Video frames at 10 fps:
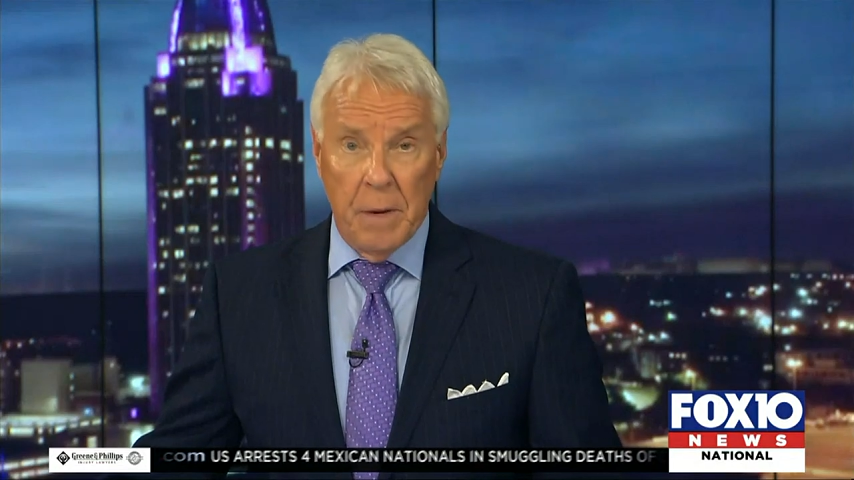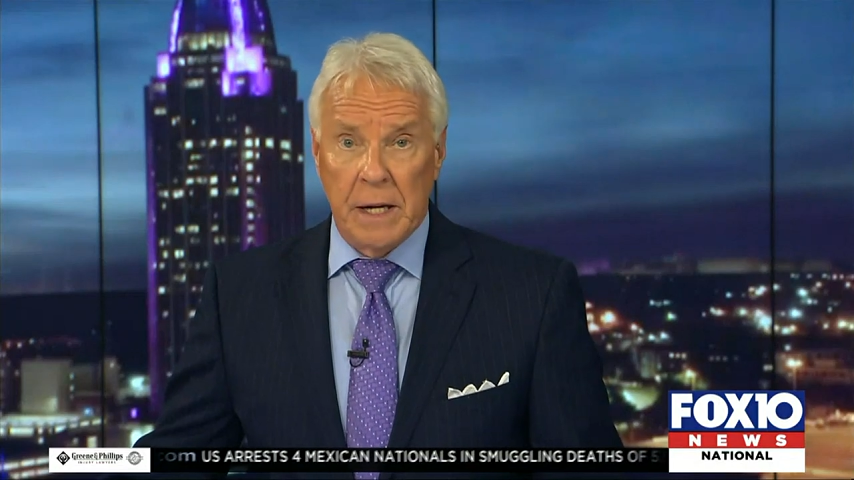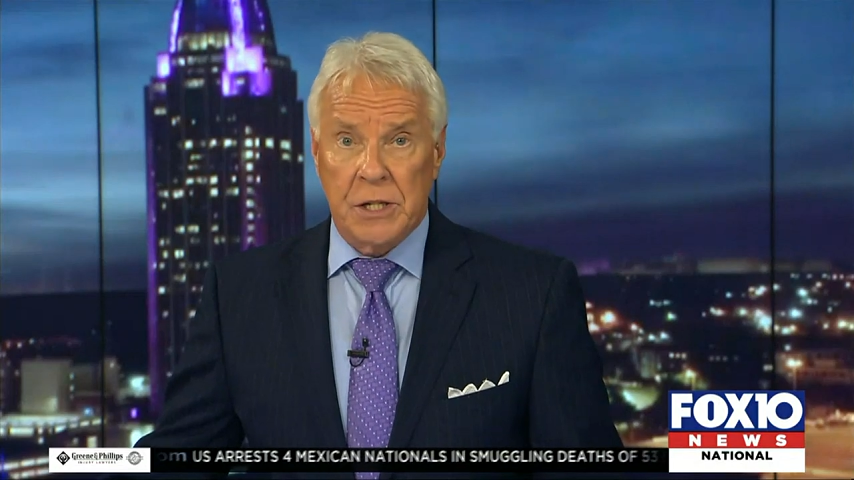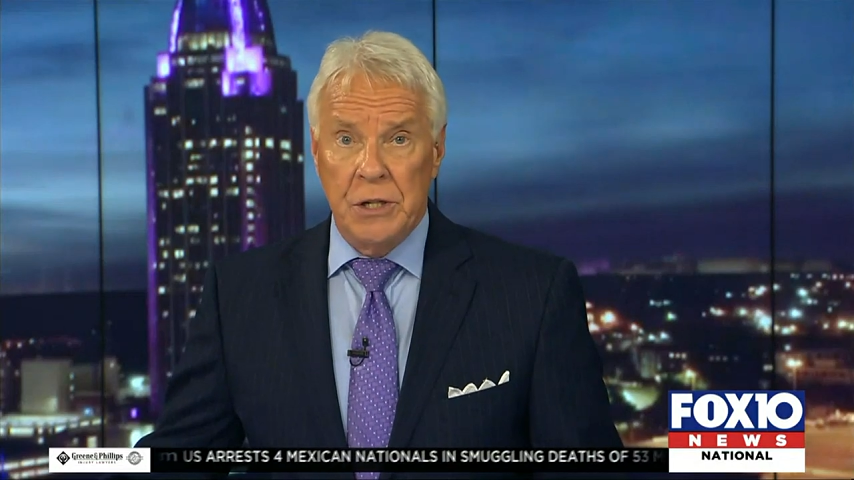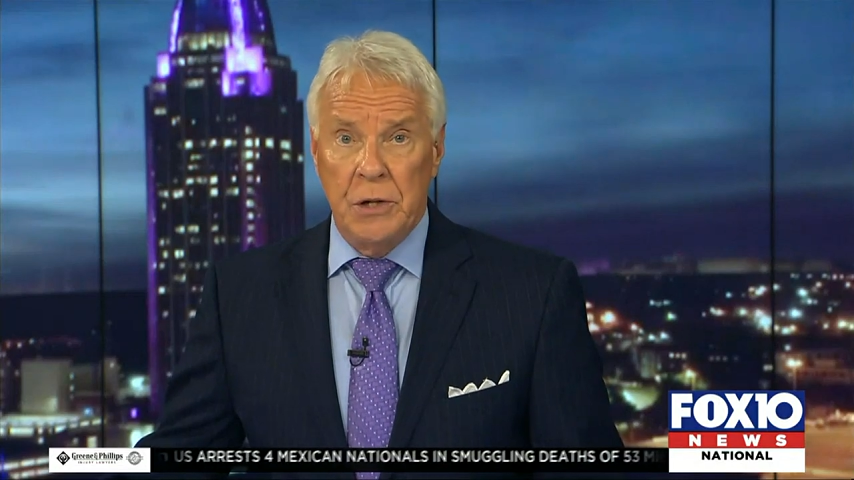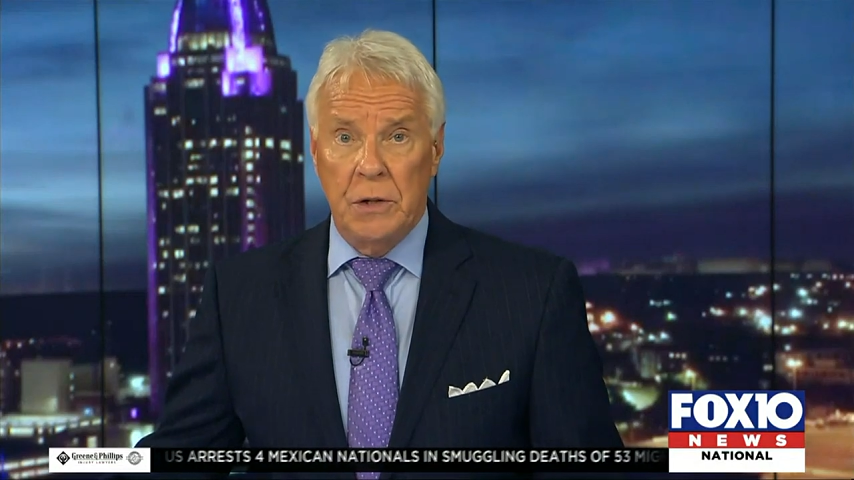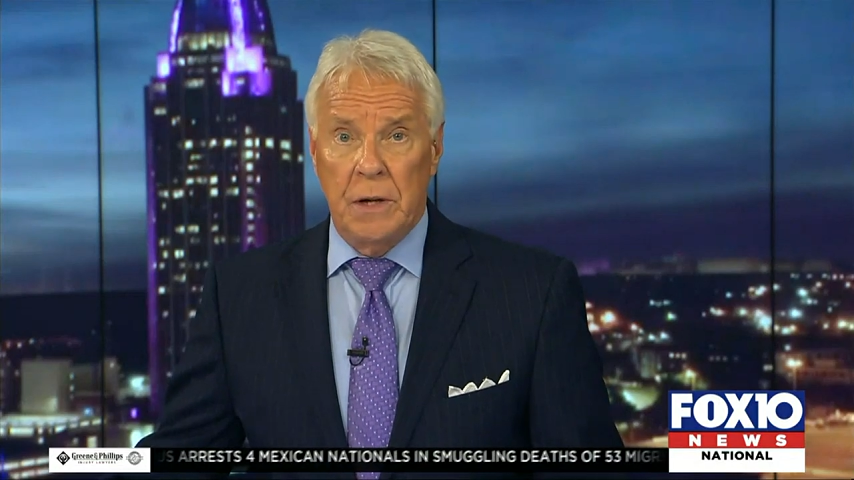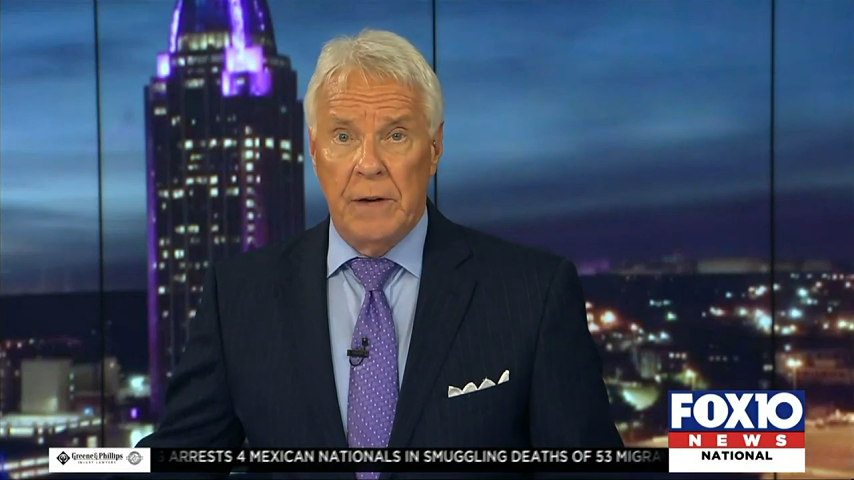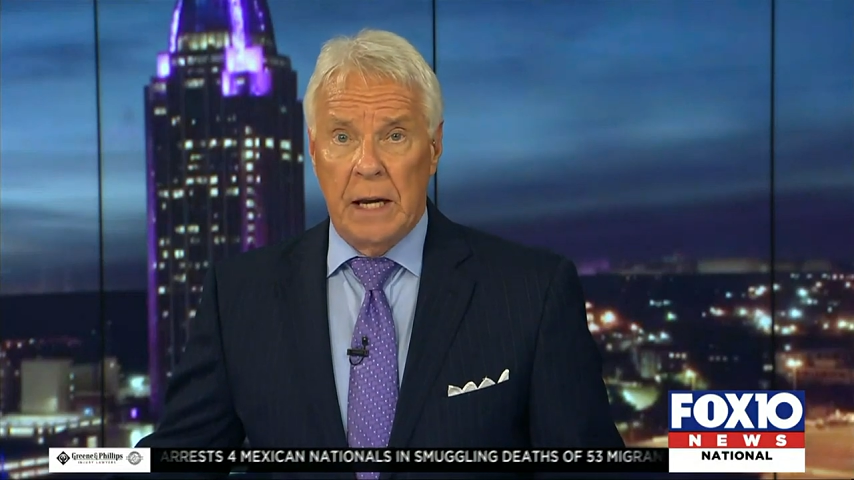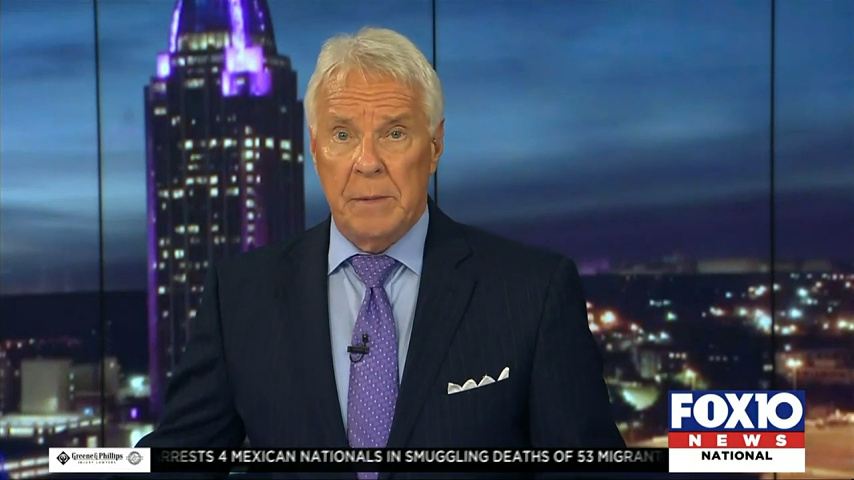us, new
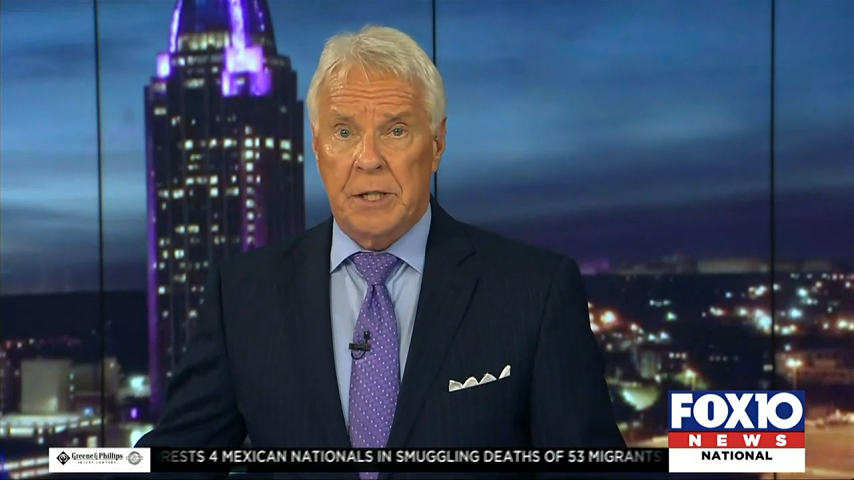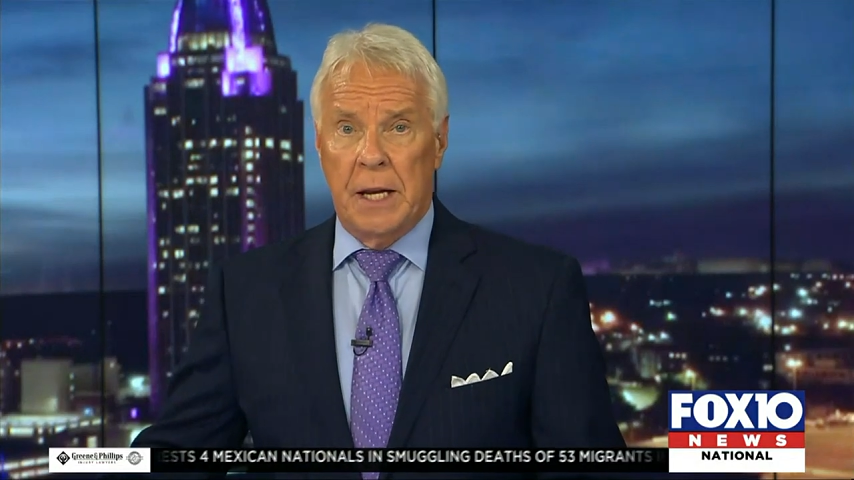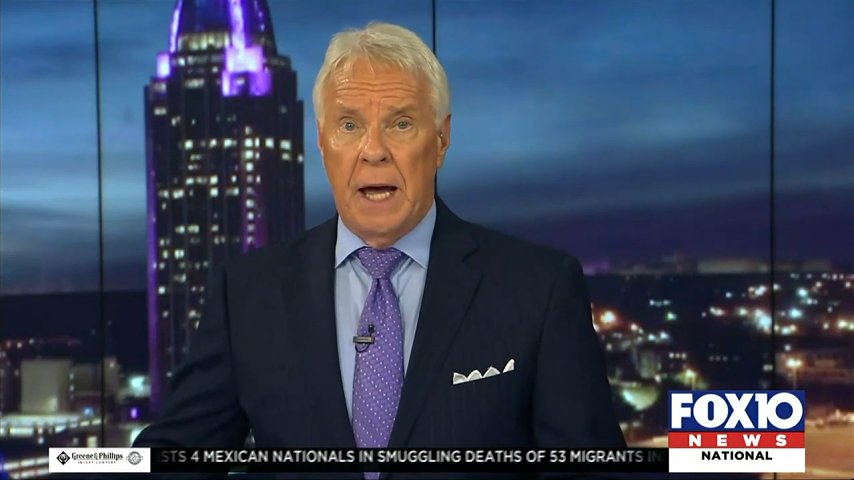developments